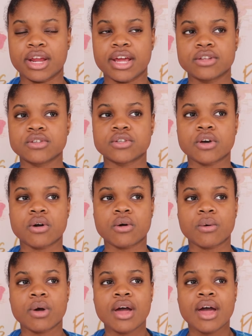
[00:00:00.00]
And
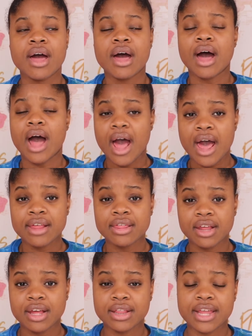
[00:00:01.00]
so I
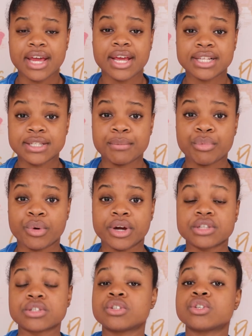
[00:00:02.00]
think that it's
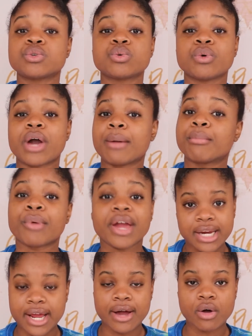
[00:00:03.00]
important to do a
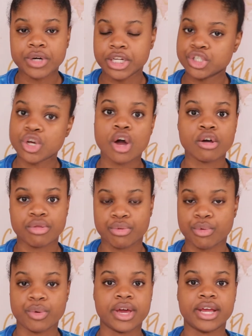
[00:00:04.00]
breakdown and talk
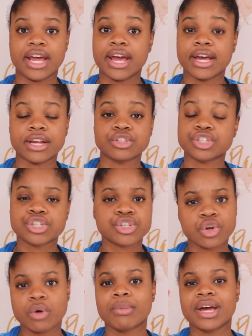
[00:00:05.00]
through it and just
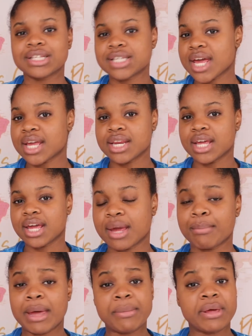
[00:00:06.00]
show my technique, and
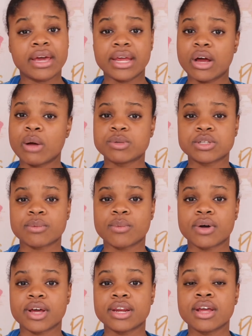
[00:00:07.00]
maybe it can help
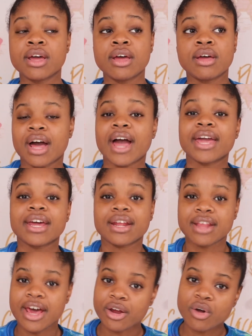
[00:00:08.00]
someone. I get a
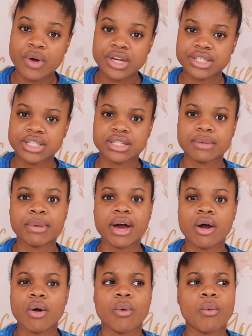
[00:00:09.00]
lot of questions
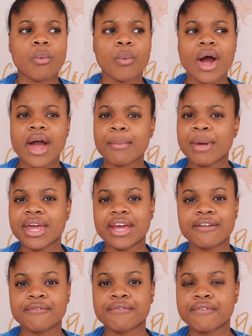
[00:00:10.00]
about why am I
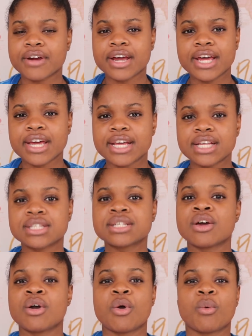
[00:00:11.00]
getting frizz?
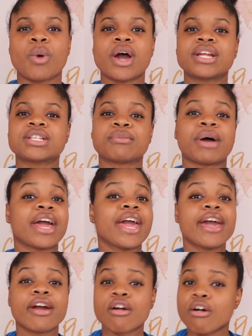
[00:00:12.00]
Why doesn't my
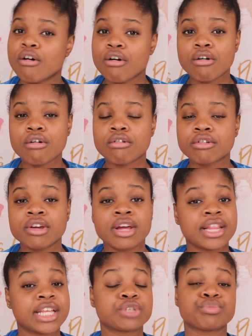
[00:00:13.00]
hair hold?
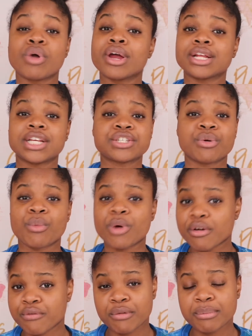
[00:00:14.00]
This product doesn't
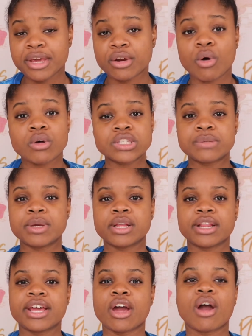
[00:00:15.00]
work for me, and
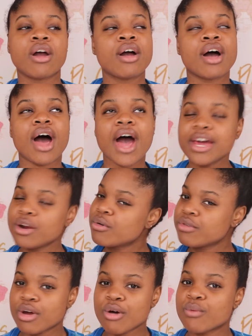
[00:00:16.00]
ultimately I don't
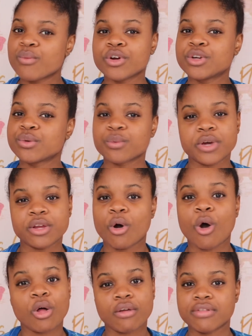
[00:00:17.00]
know if we're doing
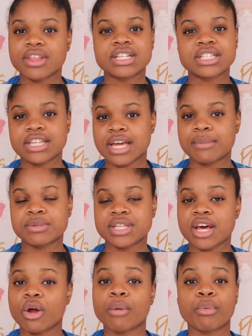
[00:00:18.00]
all of the steps
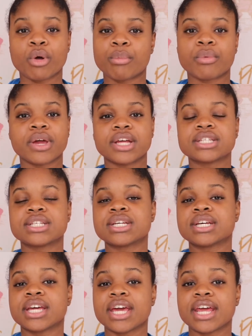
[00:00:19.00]
that are appropriate
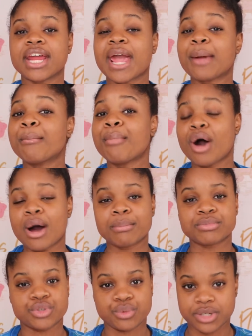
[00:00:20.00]
to get a
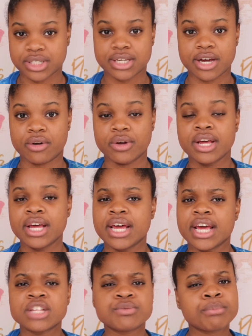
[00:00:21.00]
bomb twist out.
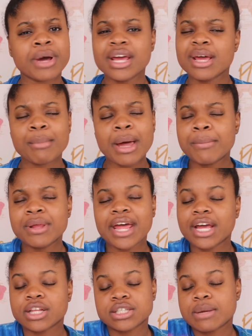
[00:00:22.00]
It might be
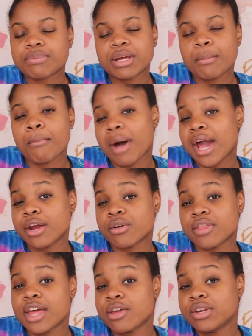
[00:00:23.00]
like something minor
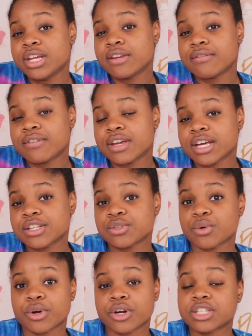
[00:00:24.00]
that you need to fix
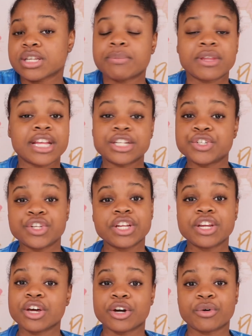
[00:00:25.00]
or something that you didn't
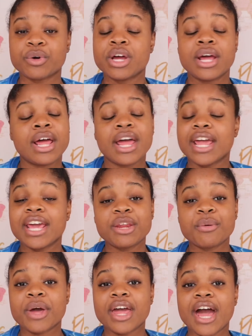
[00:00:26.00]
know.
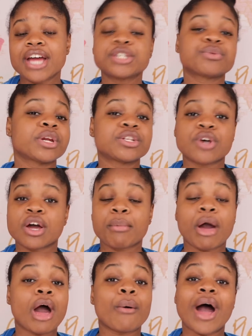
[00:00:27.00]
Anyway, I just want to talk
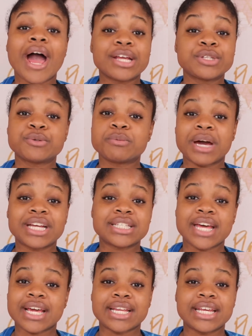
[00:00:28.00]
about how I do my
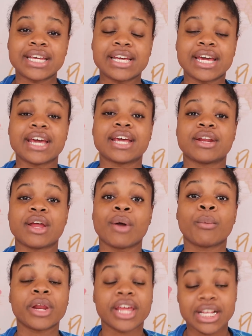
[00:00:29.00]
technique and
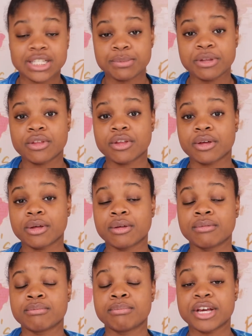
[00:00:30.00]
what gets me the
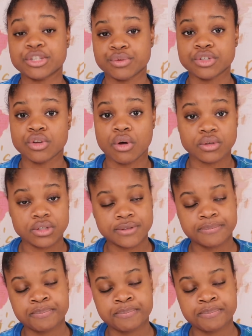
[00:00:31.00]
best results.